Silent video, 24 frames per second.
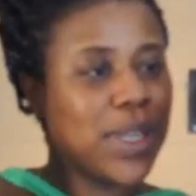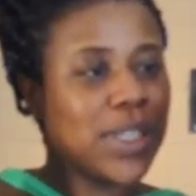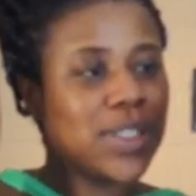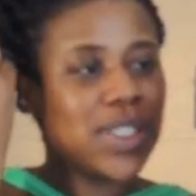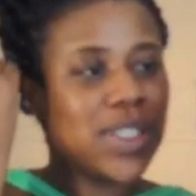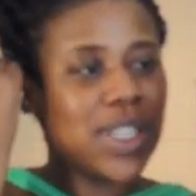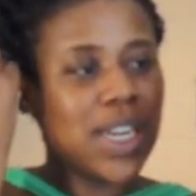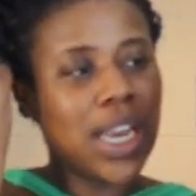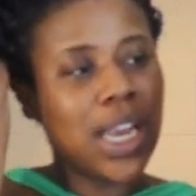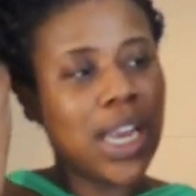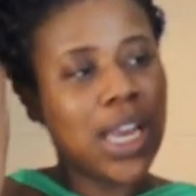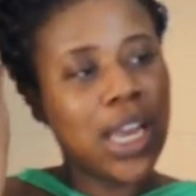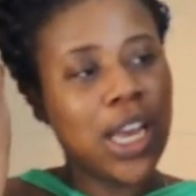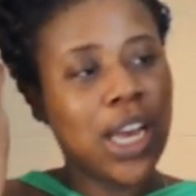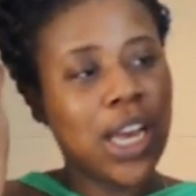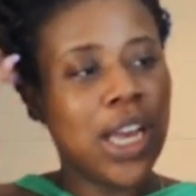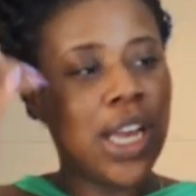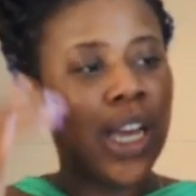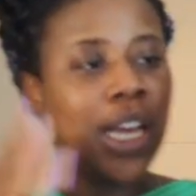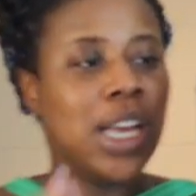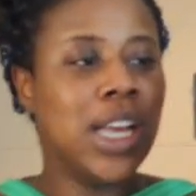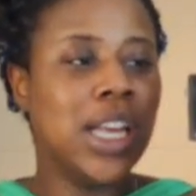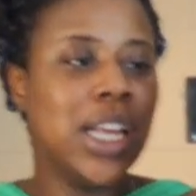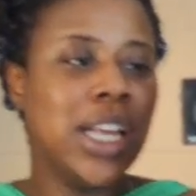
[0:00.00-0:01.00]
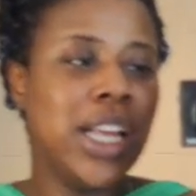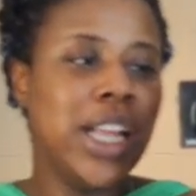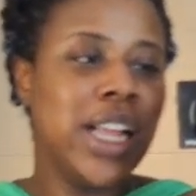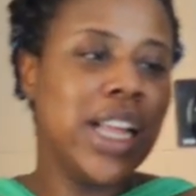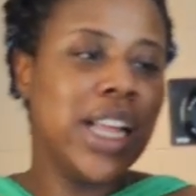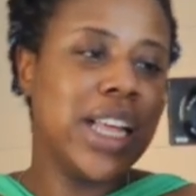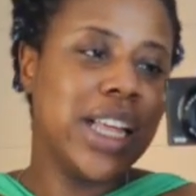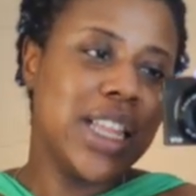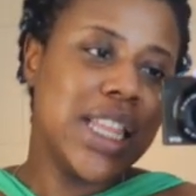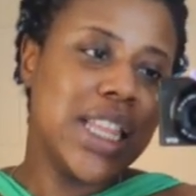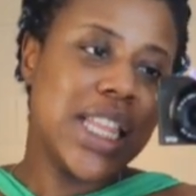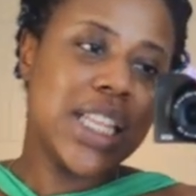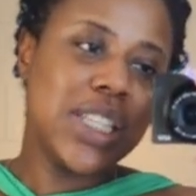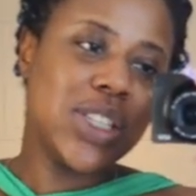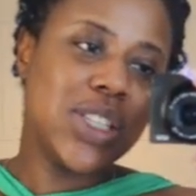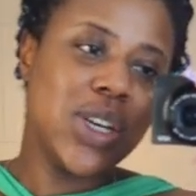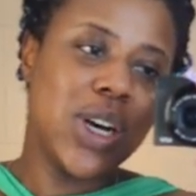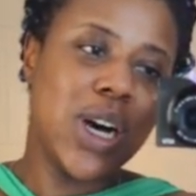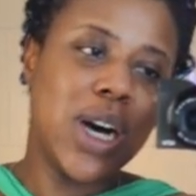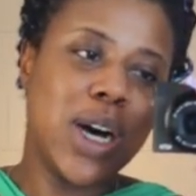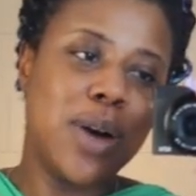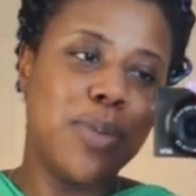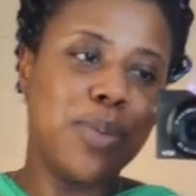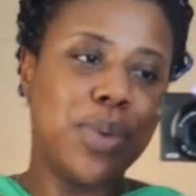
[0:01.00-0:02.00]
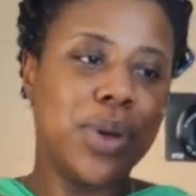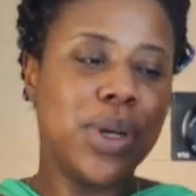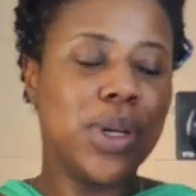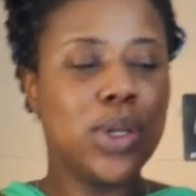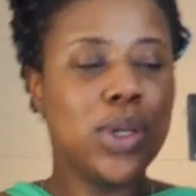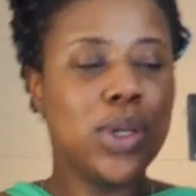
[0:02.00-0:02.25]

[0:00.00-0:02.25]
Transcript: yesterday and the top.